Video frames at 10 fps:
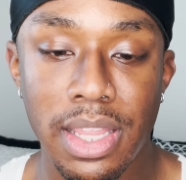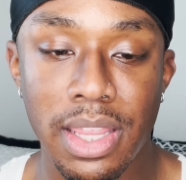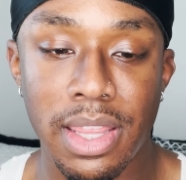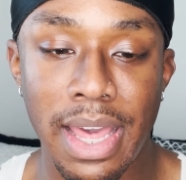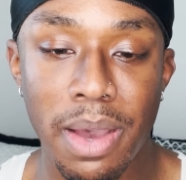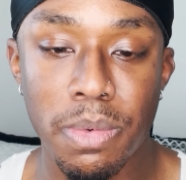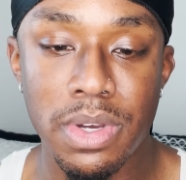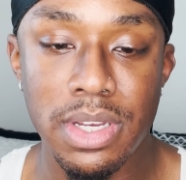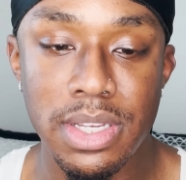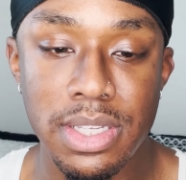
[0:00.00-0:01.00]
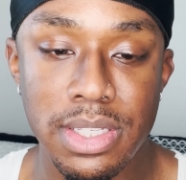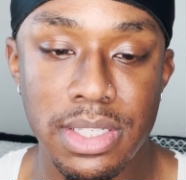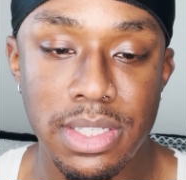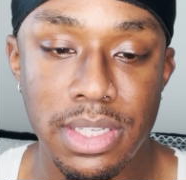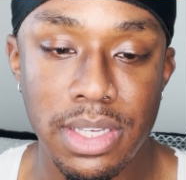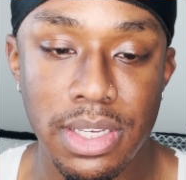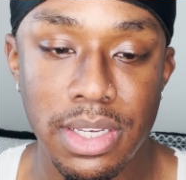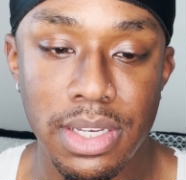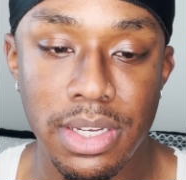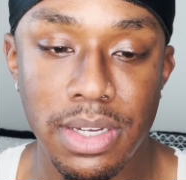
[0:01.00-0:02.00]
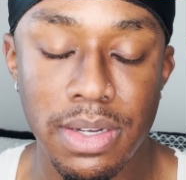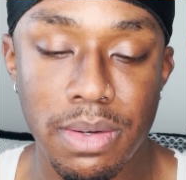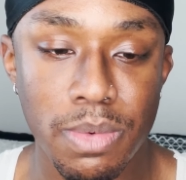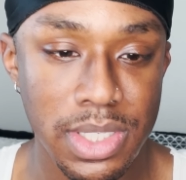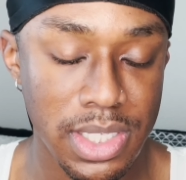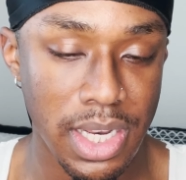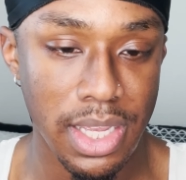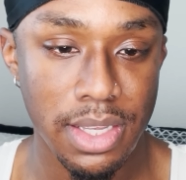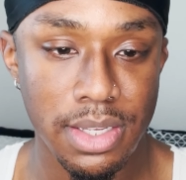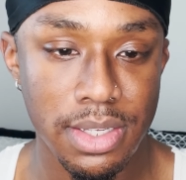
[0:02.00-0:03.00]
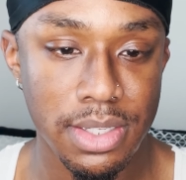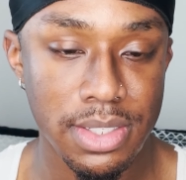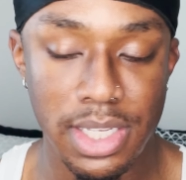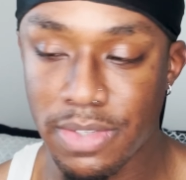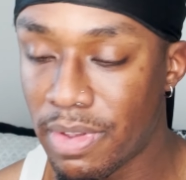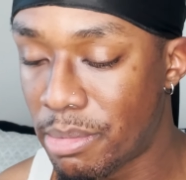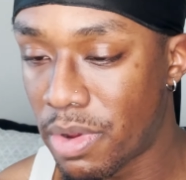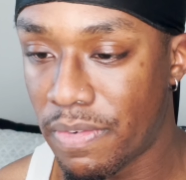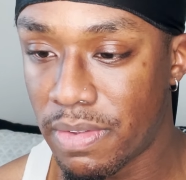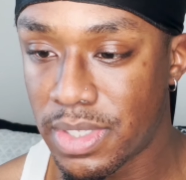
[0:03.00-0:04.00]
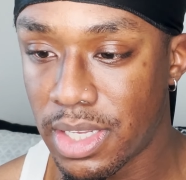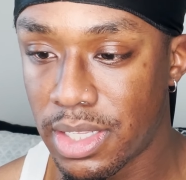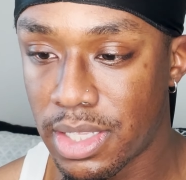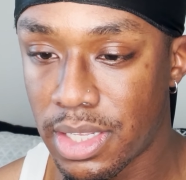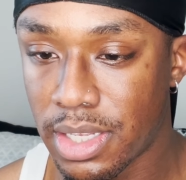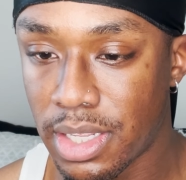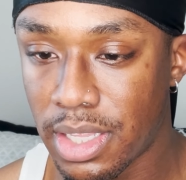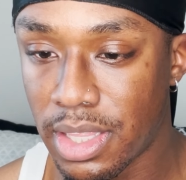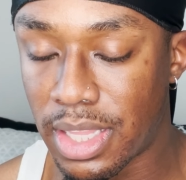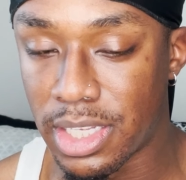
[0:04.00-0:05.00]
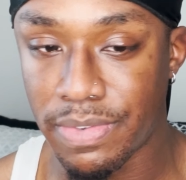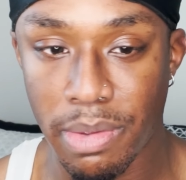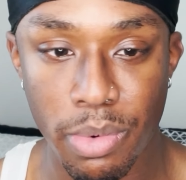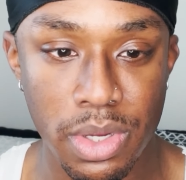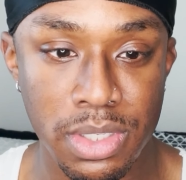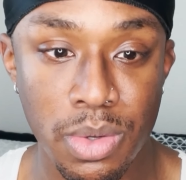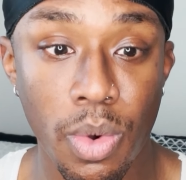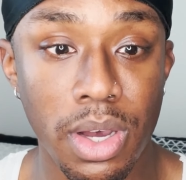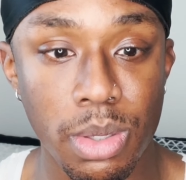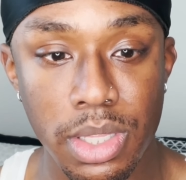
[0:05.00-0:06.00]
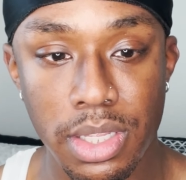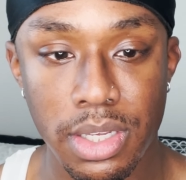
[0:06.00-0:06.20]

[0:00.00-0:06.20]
that was, what's today? Today's February 15th. That was February 12th.